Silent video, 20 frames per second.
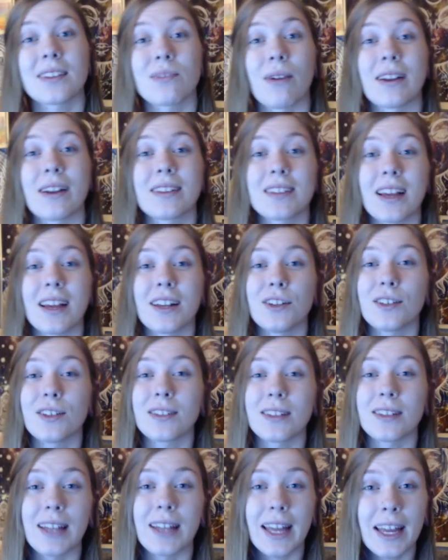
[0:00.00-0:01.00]
So I decided
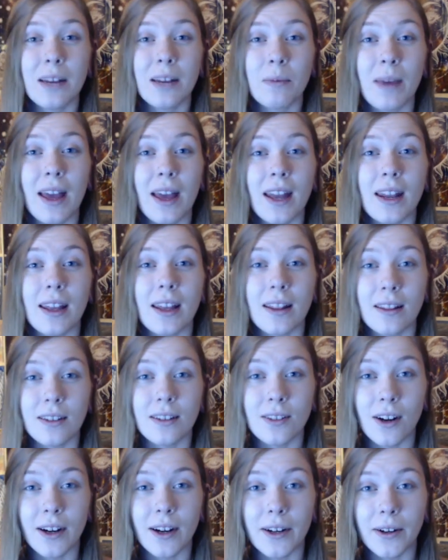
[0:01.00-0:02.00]
just to lay in bed in the
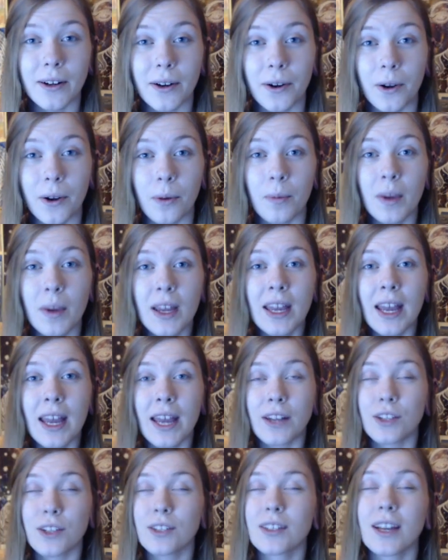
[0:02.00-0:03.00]
dark room
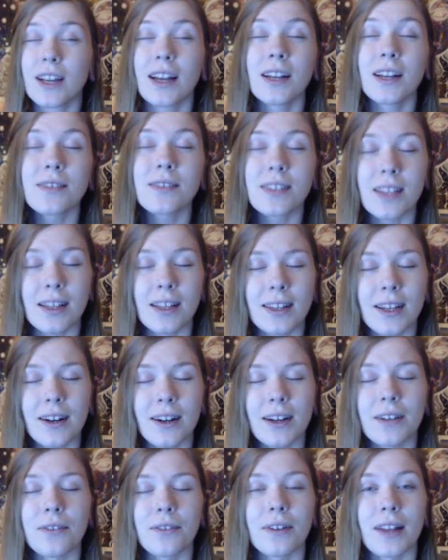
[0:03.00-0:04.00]
and just kind of sit
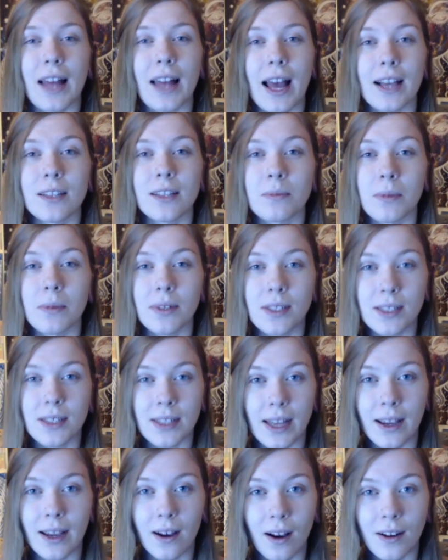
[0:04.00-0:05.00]
there and relax, but
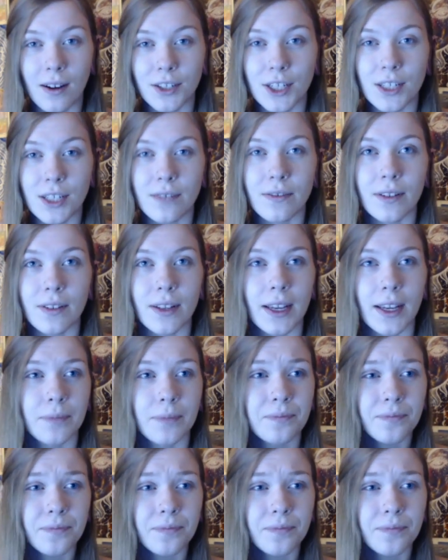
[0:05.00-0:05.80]
stay conscious for like